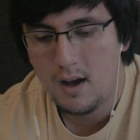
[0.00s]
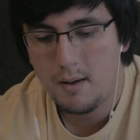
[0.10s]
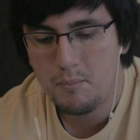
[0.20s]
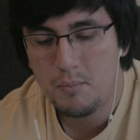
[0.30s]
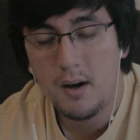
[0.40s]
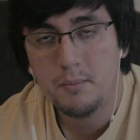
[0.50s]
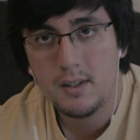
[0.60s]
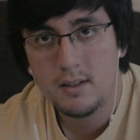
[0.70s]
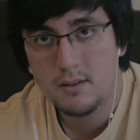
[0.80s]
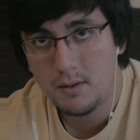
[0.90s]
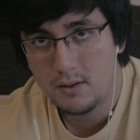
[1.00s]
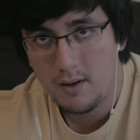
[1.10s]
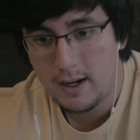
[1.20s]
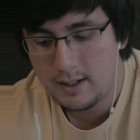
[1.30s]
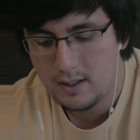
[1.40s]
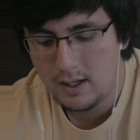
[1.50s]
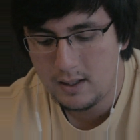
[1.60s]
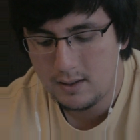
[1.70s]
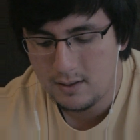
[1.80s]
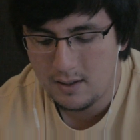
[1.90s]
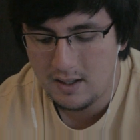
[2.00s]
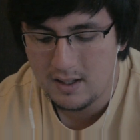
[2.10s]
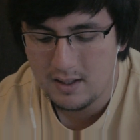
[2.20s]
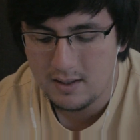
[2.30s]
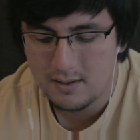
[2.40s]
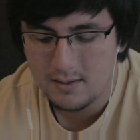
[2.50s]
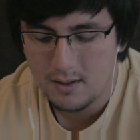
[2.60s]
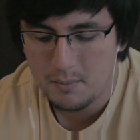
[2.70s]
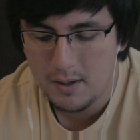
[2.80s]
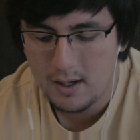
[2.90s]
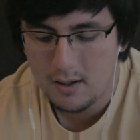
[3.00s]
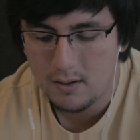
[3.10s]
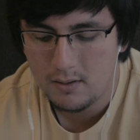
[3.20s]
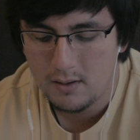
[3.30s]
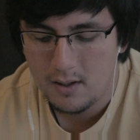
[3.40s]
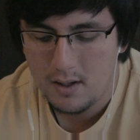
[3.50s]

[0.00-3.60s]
I bumped into a Dragonite and somehow